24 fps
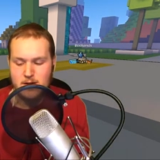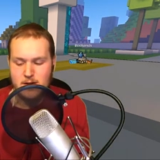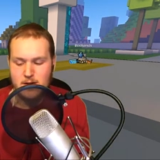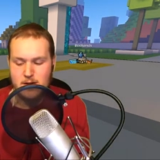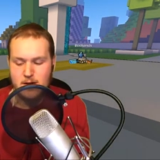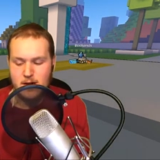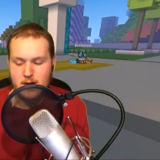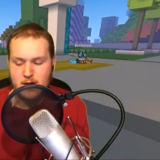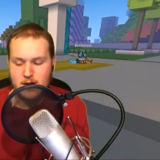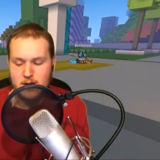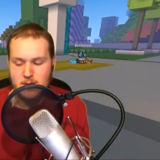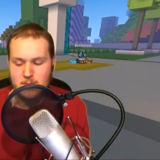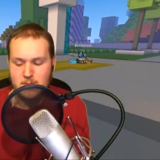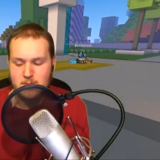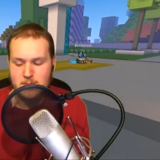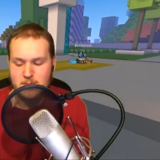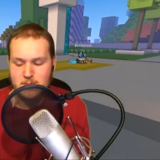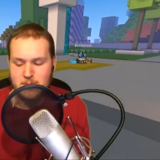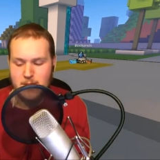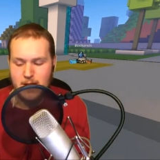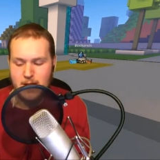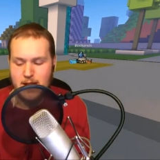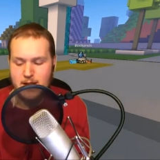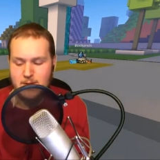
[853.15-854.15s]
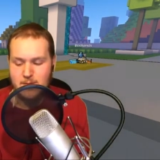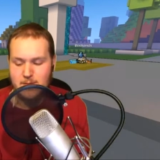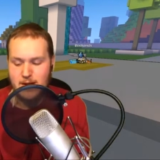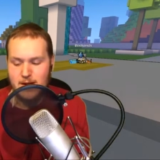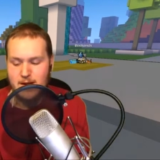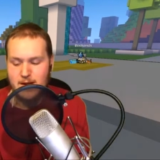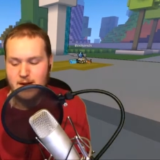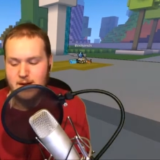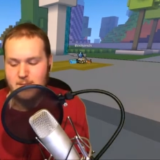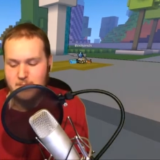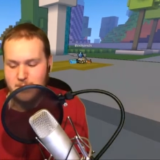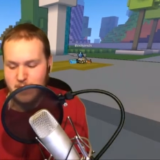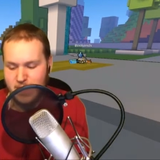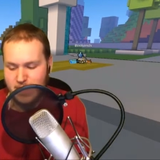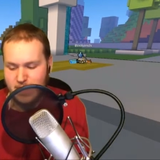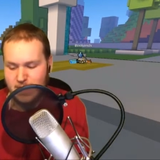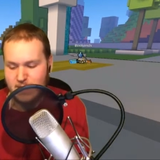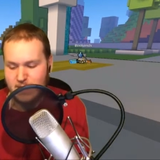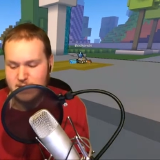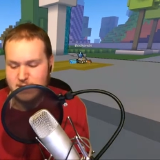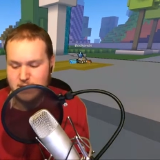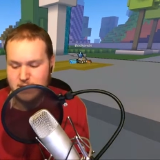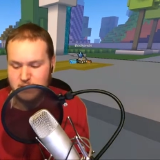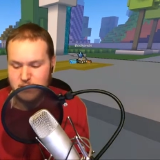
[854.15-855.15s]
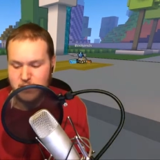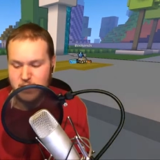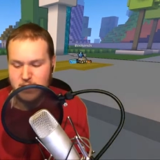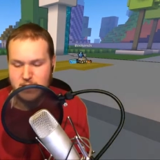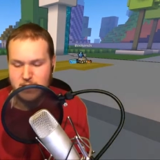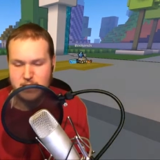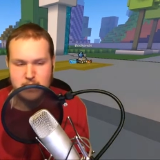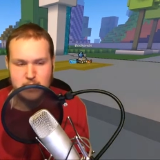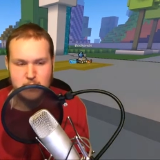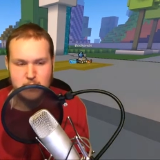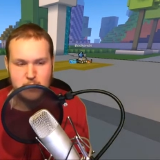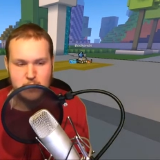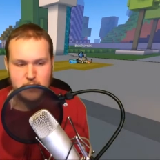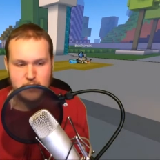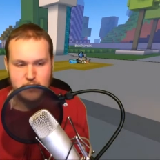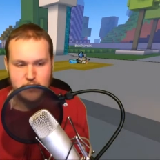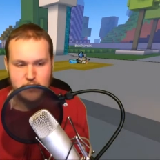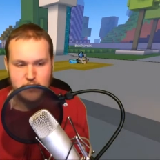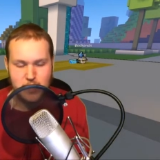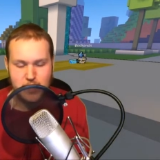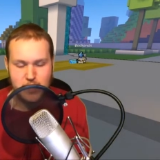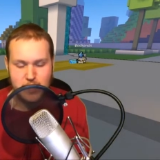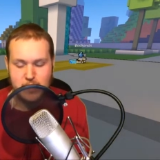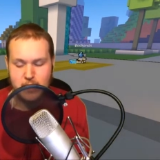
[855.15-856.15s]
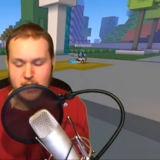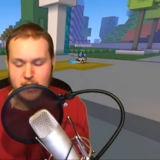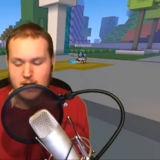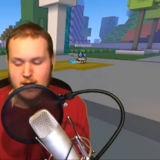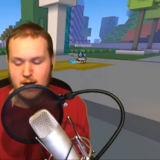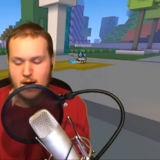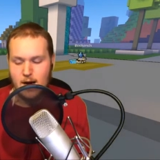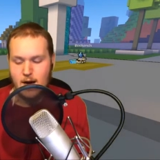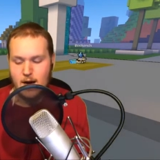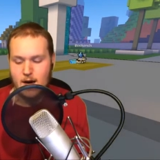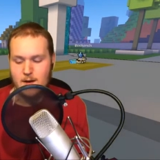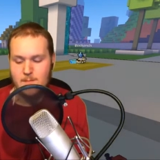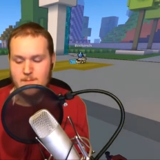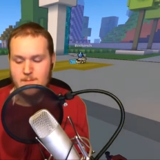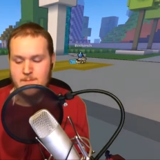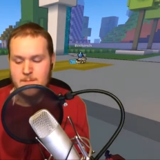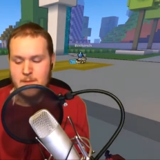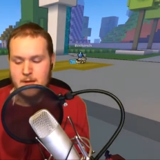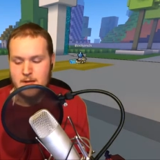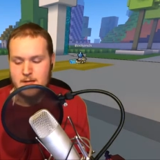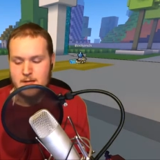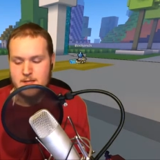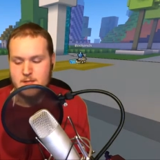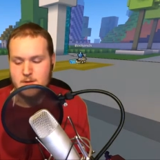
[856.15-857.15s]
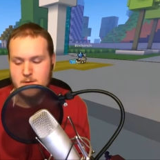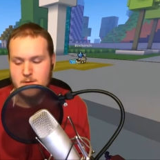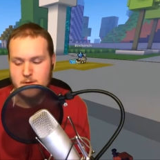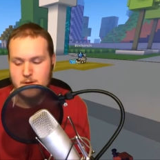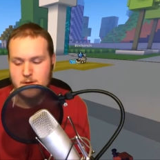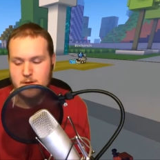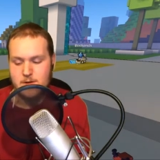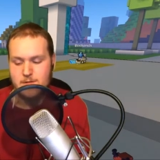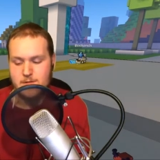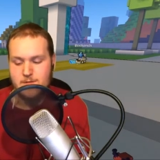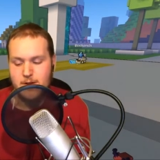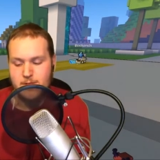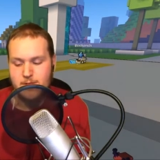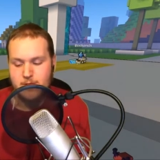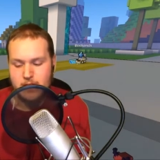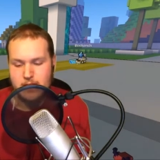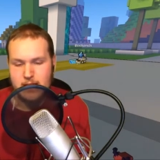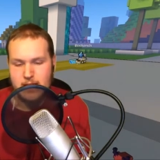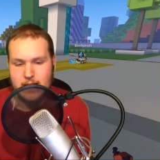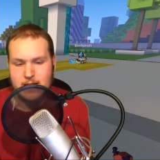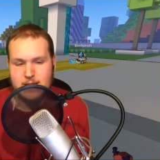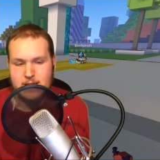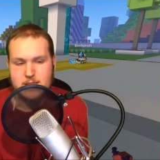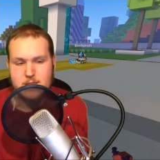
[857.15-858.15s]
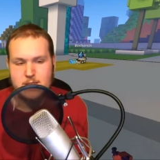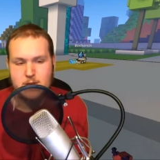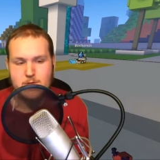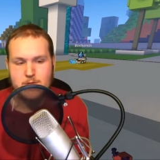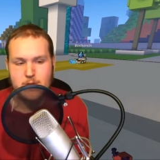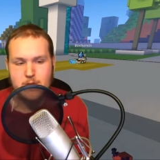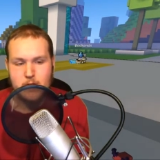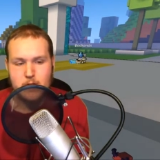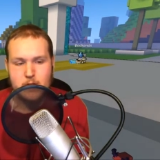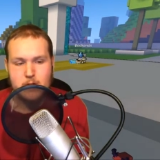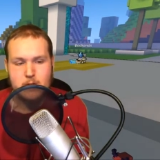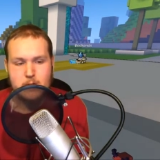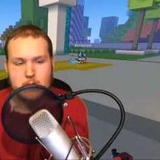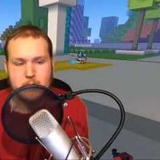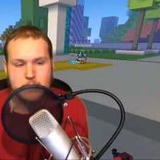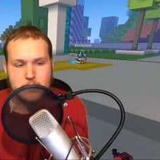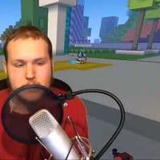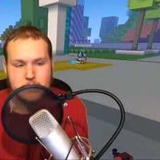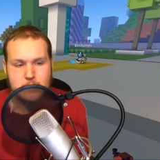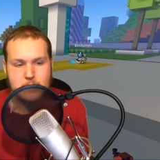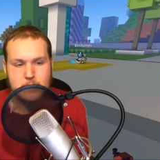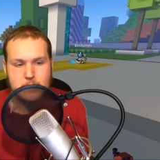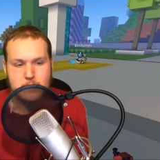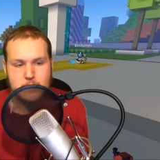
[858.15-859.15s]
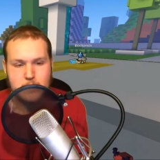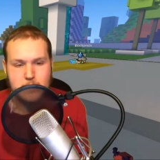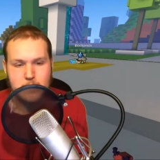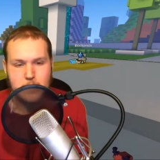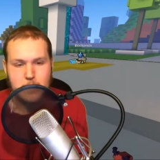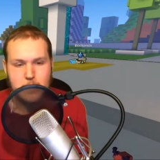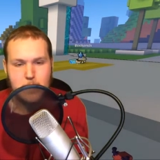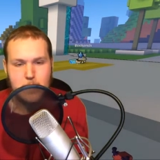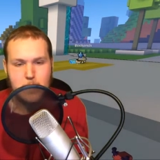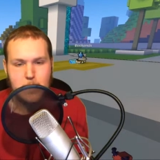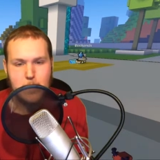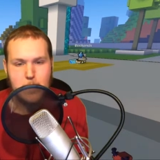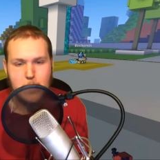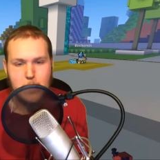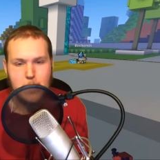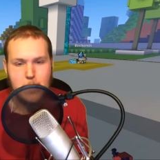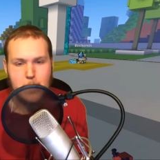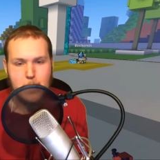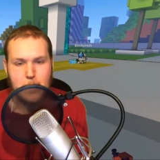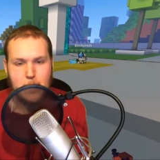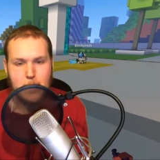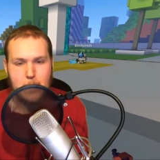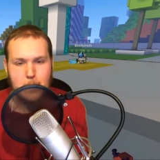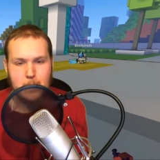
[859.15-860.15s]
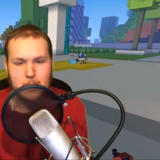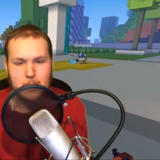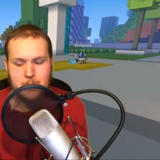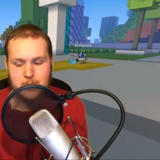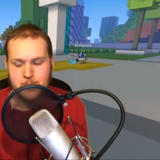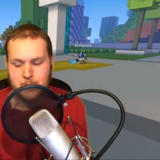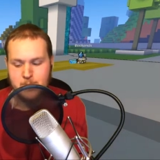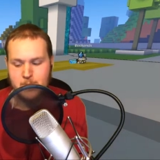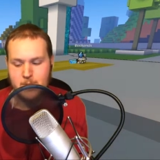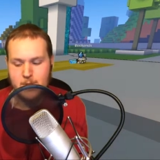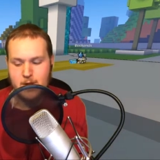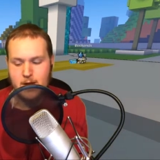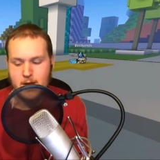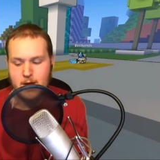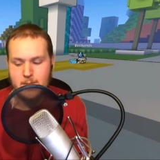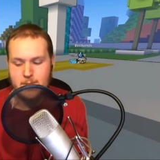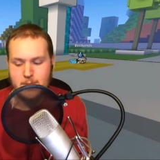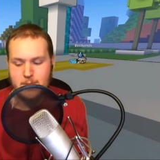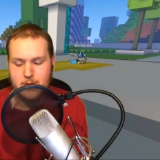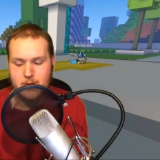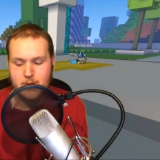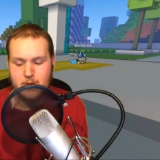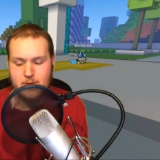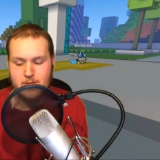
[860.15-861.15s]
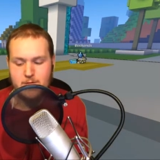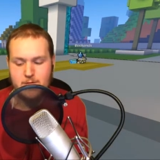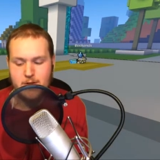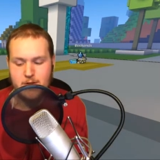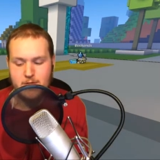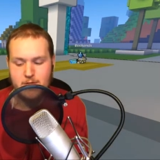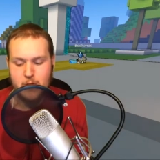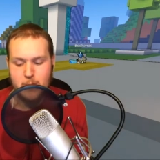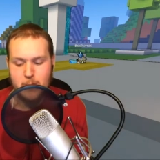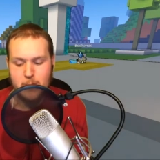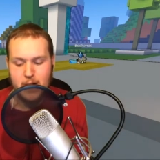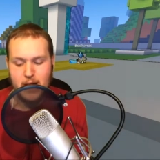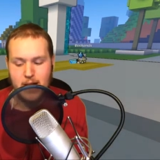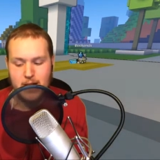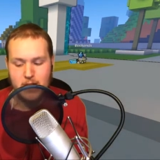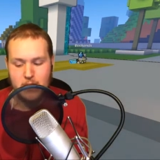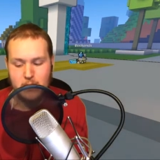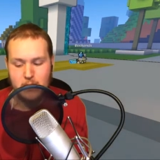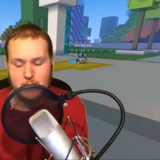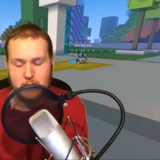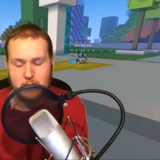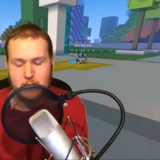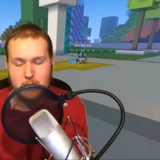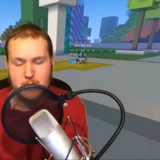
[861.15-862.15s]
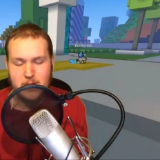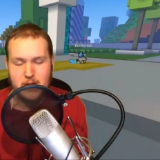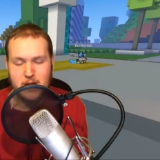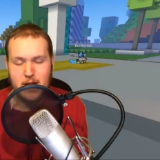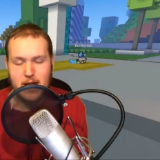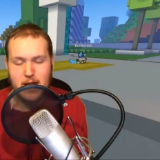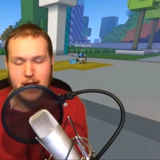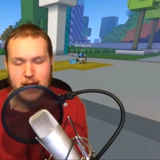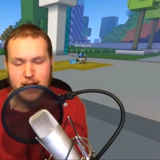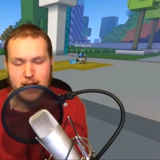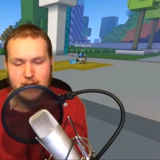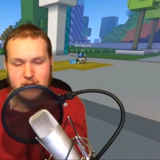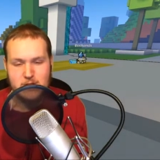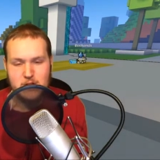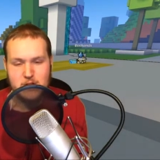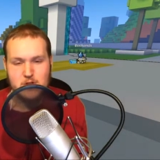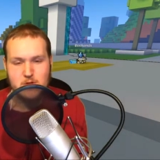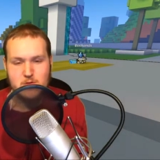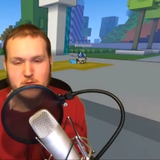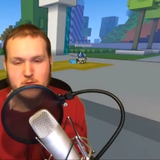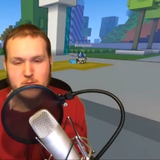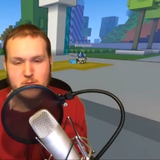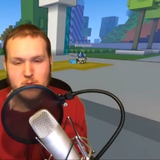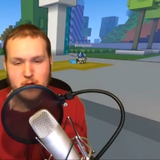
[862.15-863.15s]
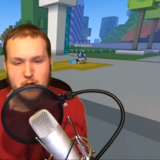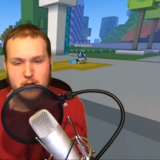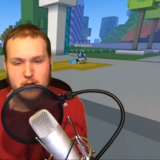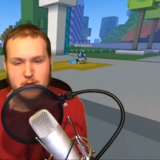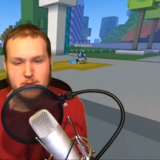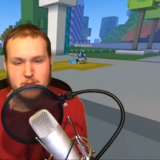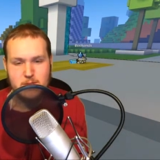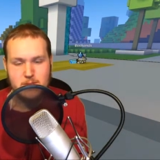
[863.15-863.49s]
Um, but anyway, uh, back on subject, derail the train. Um, so your favorite class so far? Uh, knight. Okay, your favorite biome, but you have to oh, choose oh, it's, one.